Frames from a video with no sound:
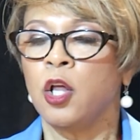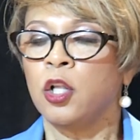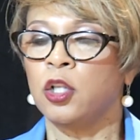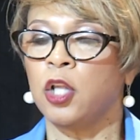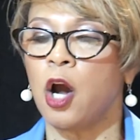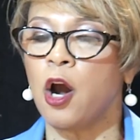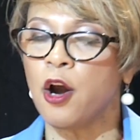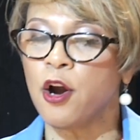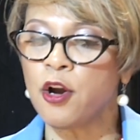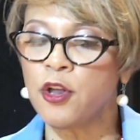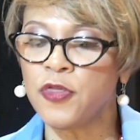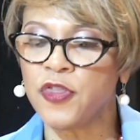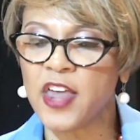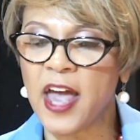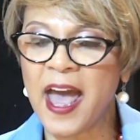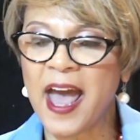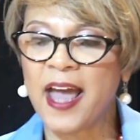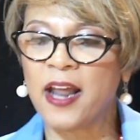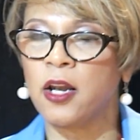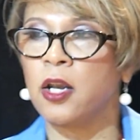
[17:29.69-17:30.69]
Learn
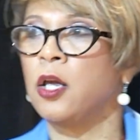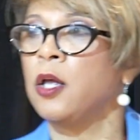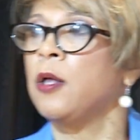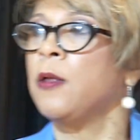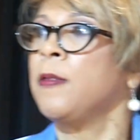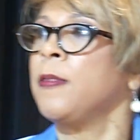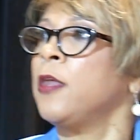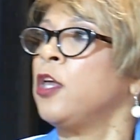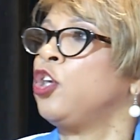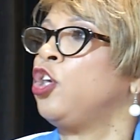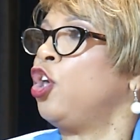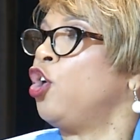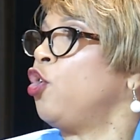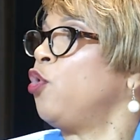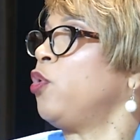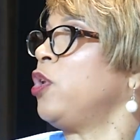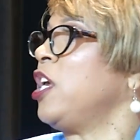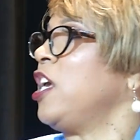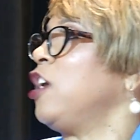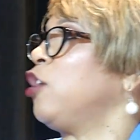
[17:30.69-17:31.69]
that
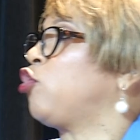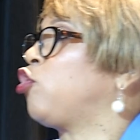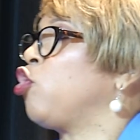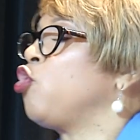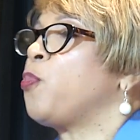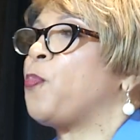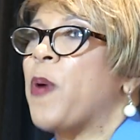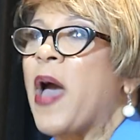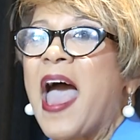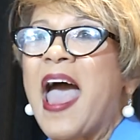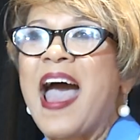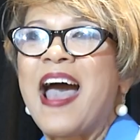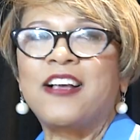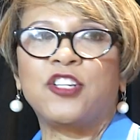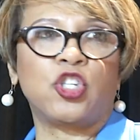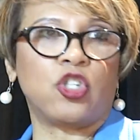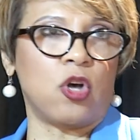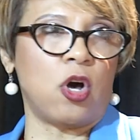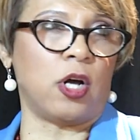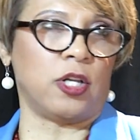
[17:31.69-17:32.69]
you need to
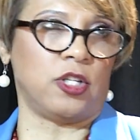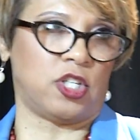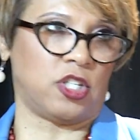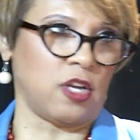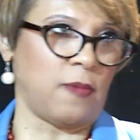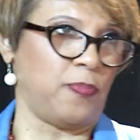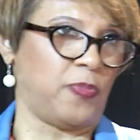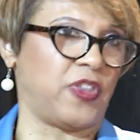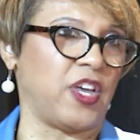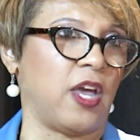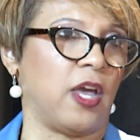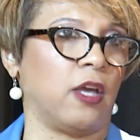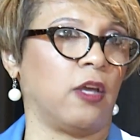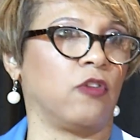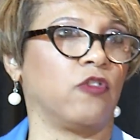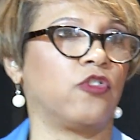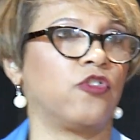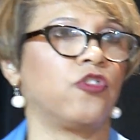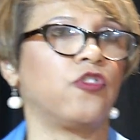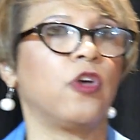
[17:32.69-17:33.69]
pass on some
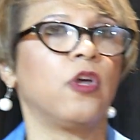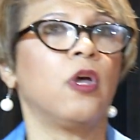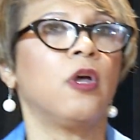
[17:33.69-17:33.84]
things.